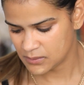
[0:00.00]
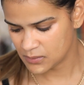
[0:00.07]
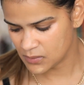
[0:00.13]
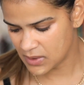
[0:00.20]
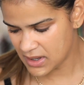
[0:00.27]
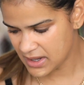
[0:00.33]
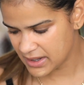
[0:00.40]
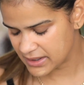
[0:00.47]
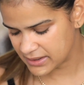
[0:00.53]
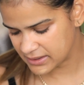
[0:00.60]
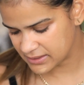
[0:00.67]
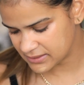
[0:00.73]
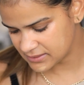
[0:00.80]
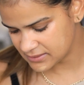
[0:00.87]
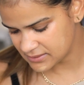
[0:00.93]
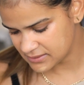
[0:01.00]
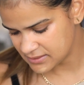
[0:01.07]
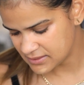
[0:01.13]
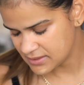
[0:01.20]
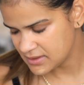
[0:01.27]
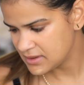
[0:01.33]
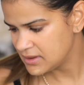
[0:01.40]
Why?
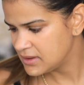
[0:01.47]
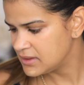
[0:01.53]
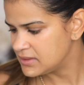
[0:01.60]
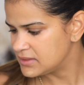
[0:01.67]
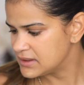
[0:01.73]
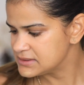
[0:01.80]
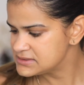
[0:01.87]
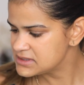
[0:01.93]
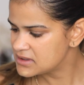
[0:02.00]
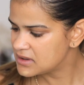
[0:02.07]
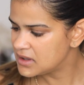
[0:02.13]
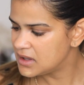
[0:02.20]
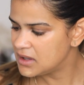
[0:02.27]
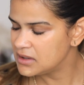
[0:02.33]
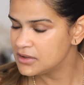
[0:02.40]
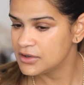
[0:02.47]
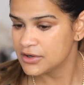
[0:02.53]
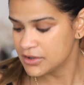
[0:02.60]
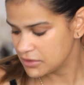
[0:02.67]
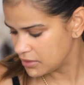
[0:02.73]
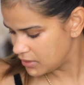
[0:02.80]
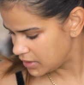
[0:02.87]
That's the
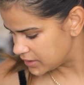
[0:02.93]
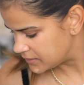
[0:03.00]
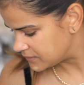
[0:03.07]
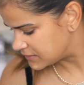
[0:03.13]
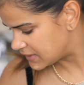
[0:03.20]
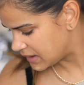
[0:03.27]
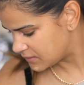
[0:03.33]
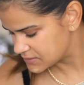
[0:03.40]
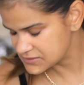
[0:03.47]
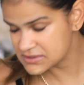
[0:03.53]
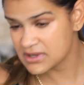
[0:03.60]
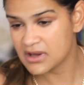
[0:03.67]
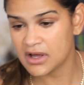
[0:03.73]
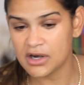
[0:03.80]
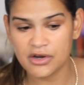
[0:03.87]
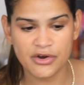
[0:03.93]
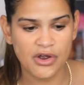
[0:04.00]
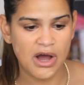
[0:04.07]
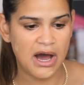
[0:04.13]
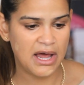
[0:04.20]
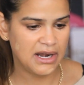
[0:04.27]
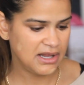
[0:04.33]
color, oh, that was the color
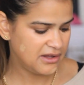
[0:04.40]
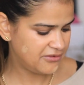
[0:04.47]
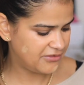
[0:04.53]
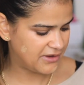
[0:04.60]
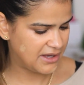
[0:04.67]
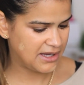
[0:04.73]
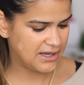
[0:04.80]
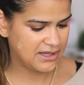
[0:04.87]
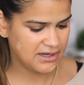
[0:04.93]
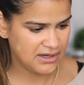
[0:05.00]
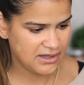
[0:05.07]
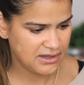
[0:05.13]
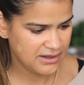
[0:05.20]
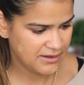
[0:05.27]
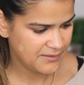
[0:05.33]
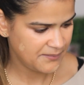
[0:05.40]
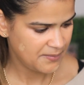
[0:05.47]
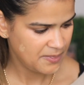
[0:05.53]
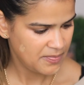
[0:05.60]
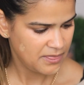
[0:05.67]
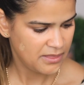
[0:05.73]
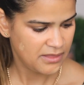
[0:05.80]
olive, and
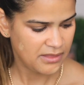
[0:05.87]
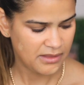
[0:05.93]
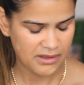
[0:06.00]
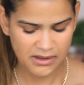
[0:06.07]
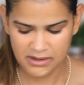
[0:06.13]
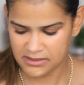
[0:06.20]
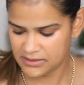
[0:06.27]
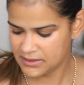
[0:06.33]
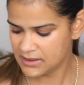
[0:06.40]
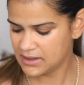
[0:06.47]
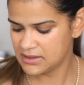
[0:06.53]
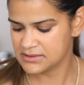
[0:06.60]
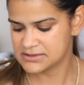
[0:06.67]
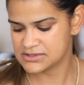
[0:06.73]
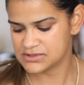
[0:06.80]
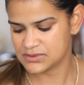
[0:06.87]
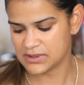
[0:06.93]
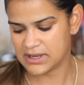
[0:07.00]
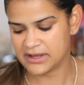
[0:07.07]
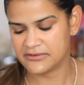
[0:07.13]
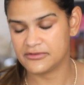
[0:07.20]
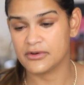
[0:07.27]
I think it looks too
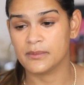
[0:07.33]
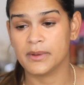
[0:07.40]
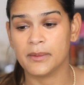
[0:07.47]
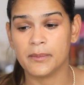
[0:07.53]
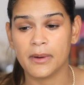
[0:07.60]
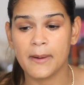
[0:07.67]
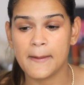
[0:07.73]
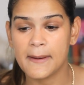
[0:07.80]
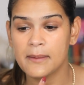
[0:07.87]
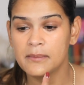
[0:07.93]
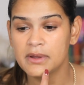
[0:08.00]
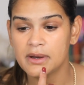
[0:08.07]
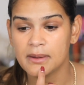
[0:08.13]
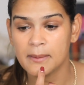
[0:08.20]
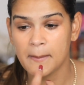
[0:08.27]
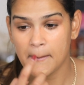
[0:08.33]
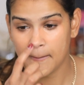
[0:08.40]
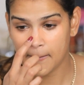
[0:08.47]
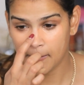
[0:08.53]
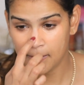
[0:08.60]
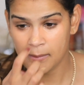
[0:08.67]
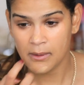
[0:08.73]
light for me, but I'm gonna
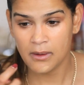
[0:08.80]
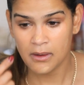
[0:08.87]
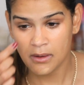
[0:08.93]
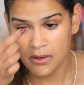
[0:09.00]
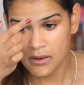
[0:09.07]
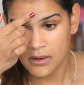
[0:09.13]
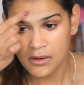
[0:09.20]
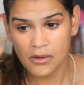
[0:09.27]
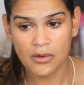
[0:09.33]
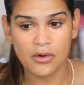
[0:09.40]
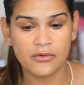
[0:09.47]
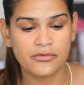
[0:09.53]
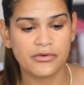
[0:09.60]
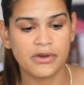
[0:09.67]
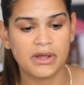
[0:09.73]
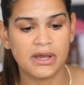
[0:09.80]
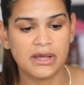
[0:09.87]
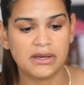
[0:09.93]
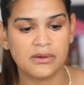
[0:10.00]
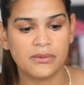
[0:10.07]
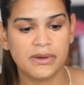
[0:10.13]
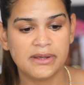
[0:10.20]
go for it
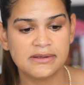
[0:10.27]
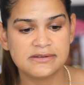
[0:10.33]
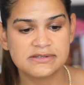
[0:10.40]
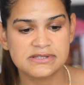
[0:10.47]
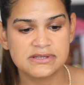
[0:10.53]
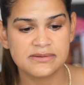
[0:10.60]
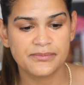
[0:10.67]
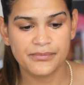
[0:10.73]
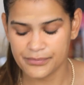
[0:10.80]
anyways.